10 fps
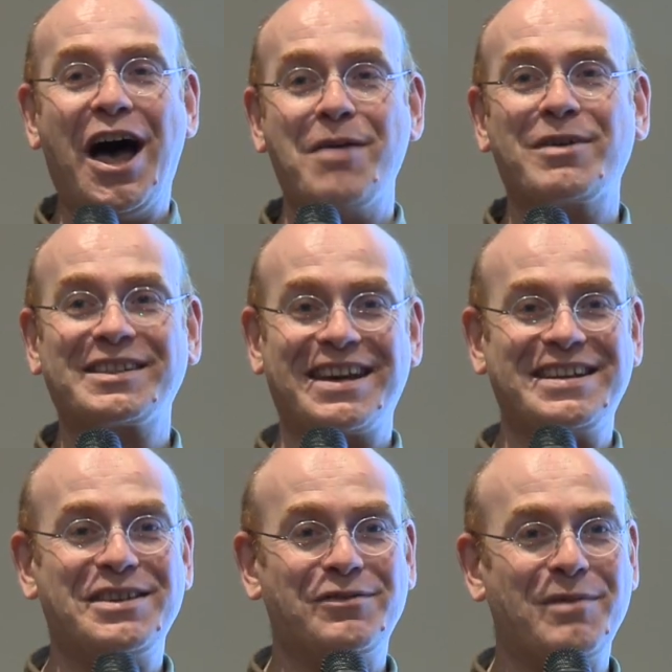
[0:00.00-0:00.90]
uh, because I
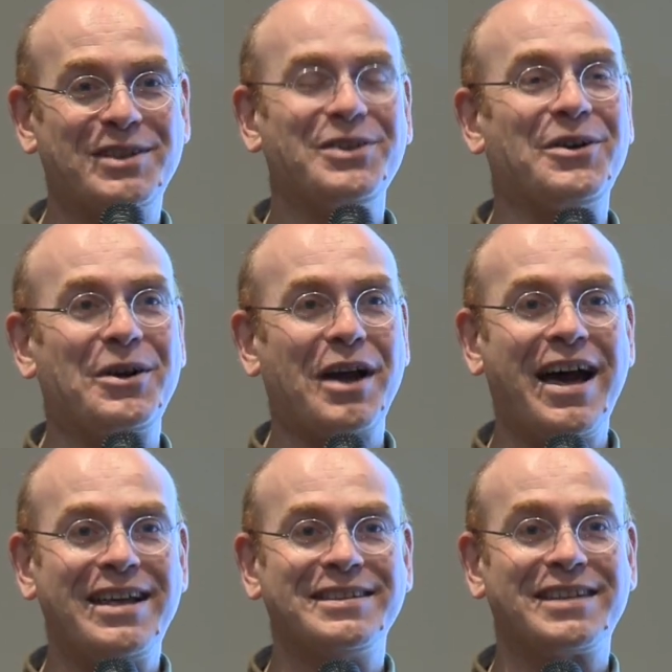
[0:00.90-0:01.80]
need it for my talk."
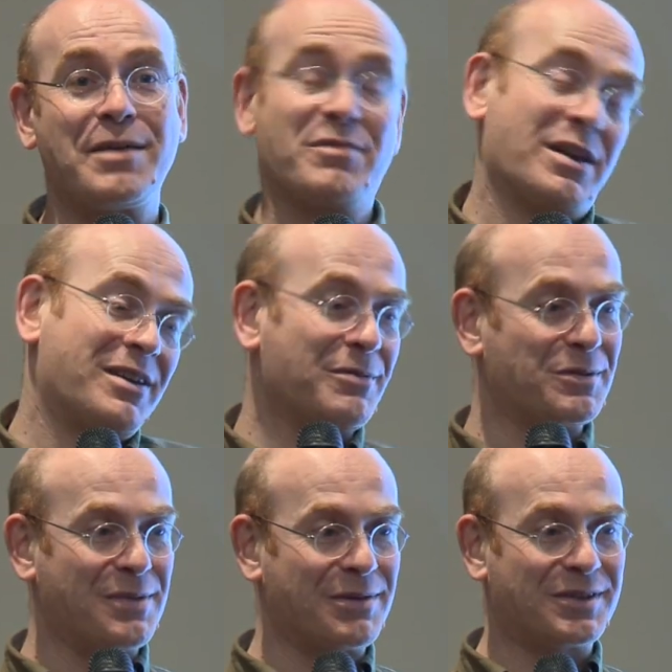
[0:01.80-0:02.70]
And um, uh, he,
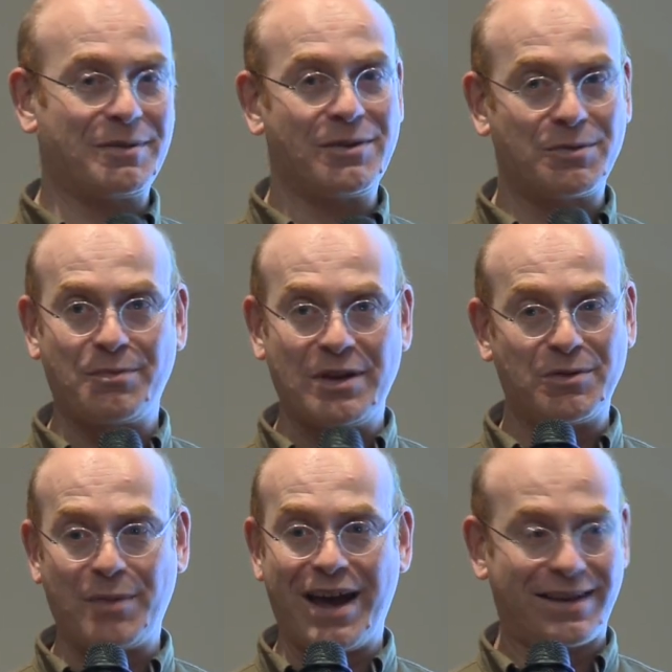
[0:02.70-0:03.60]
was, he was, he was, he
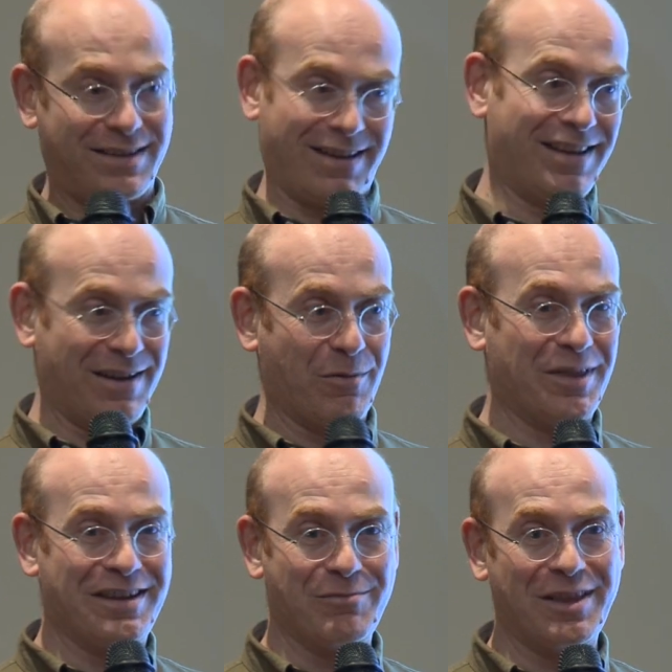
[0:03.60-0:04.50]
was, back uh,
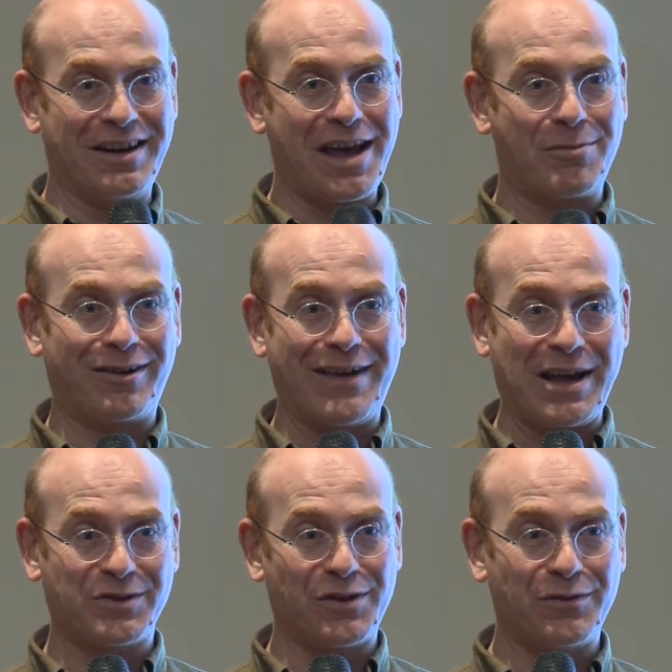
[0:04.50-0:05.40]
within within a couple of
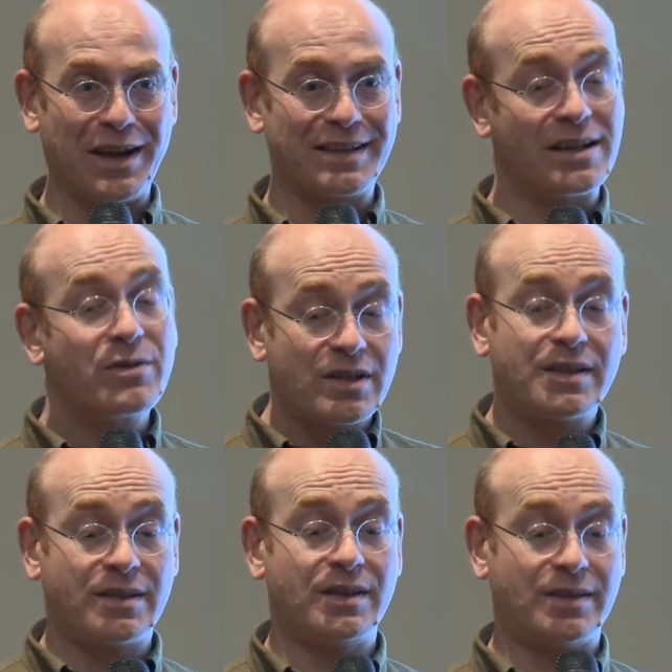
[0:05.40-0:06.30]
hours for a fix. And it was,
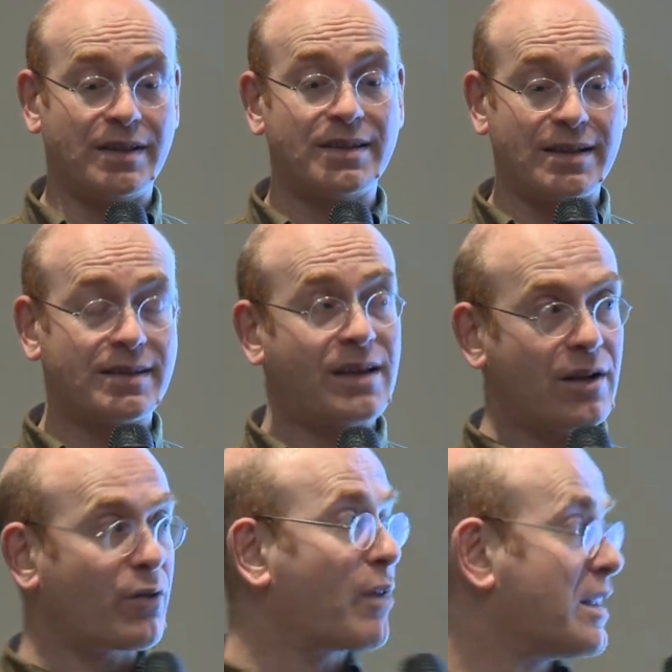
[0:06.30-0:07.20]
it's, it's, it's, it's kind
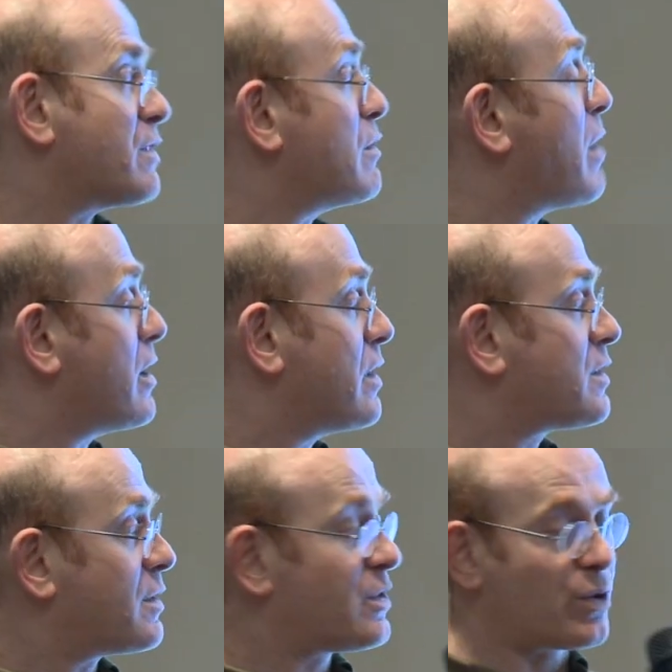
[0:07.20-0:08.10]
of a relatively minor.
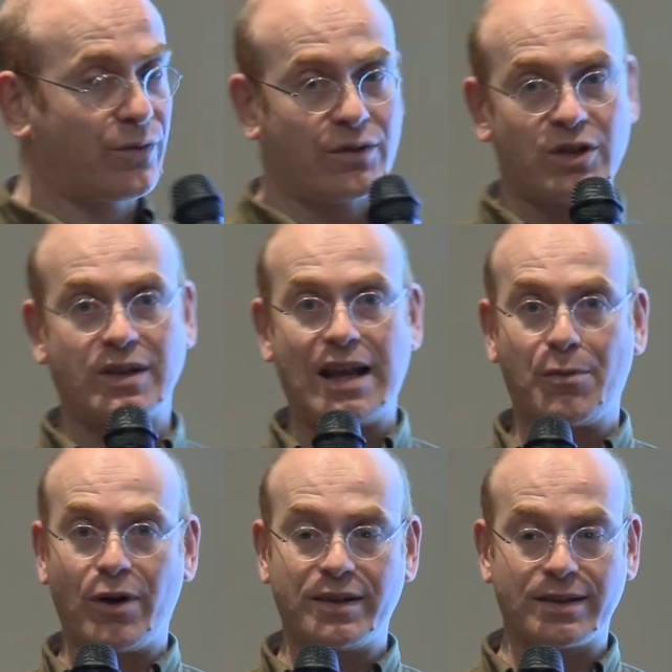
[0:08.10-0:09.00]
It's, it's sort of just
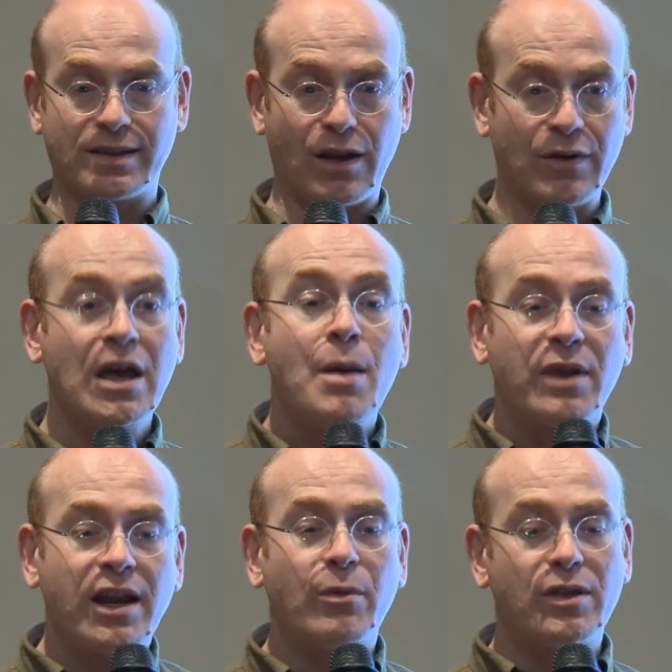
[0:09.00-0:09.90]
elaborating stuff.
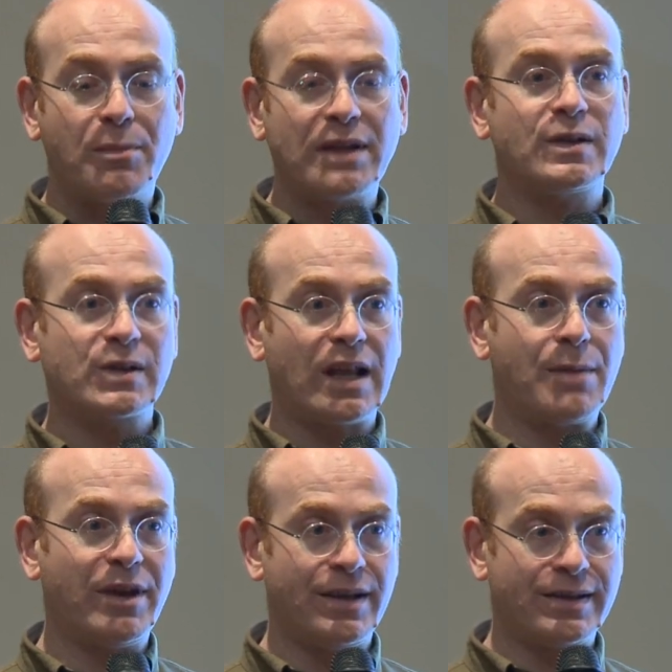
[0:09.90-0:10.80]
But anyway, the big
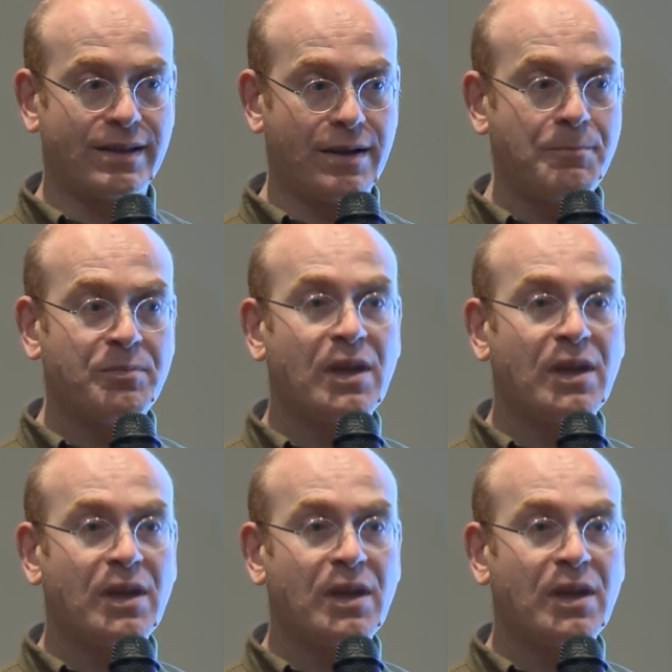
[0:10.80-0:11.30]
disclaimer is that